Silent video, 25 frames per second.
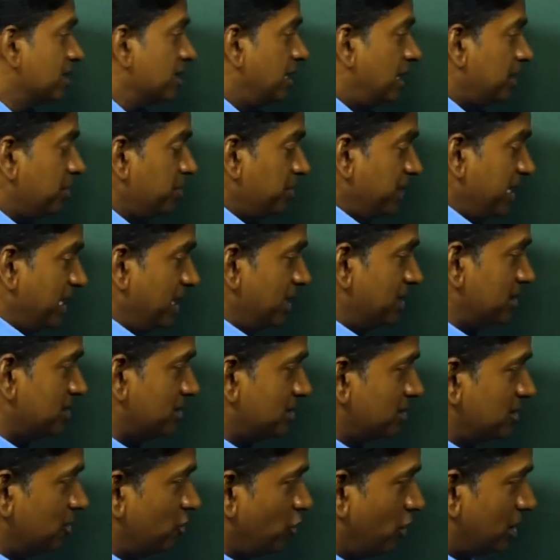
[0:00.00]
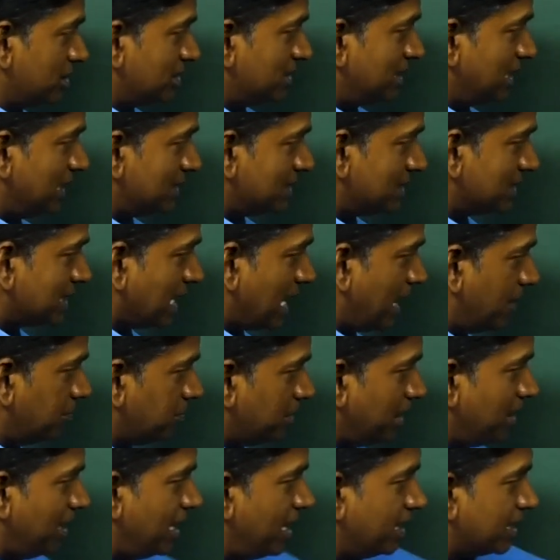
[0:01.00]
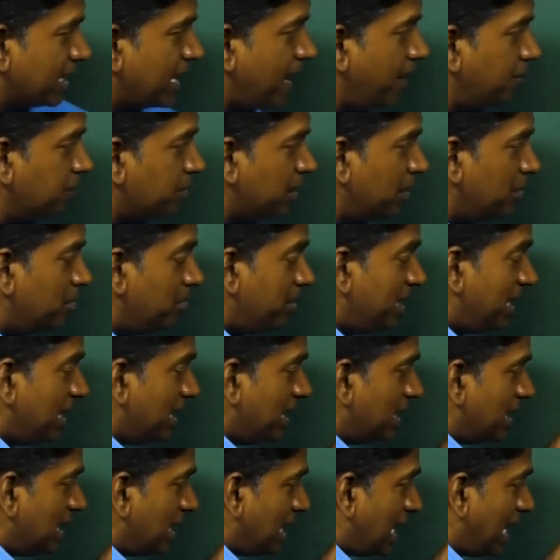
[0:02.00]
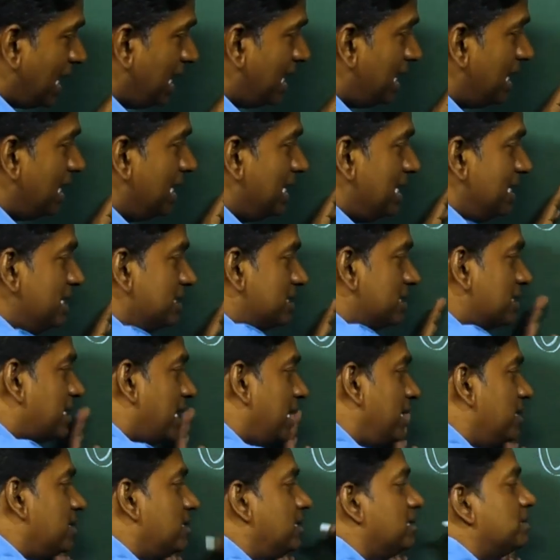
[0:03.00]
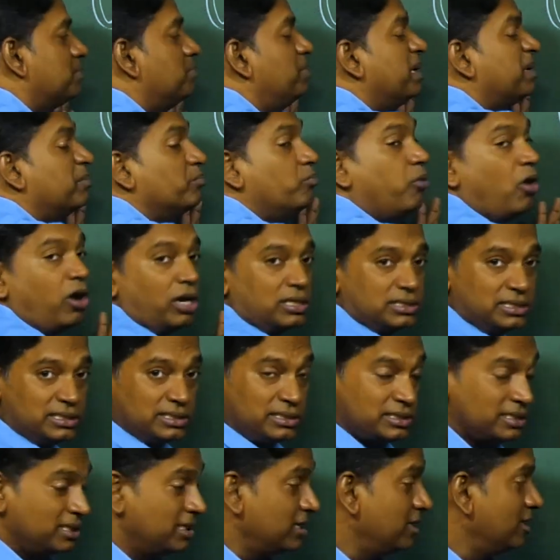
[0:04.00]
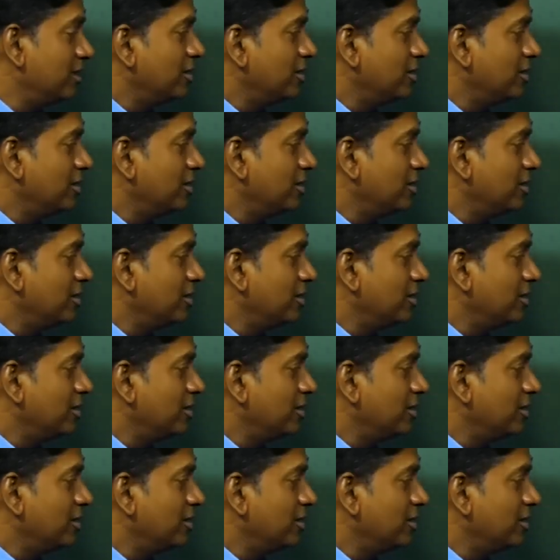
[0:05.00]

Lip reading: That means your sets capital A and capital B lie inside this big box.